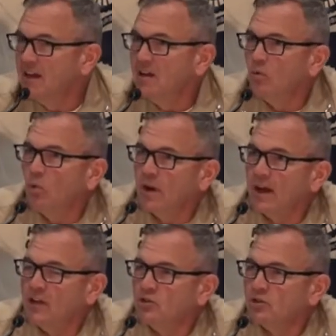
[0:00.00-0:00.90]
what I
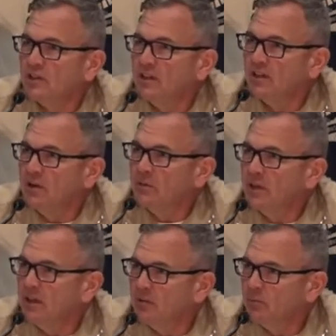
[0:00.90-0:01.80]
usually end up
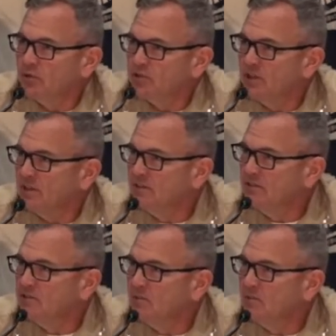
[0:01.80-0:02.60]
getting presented to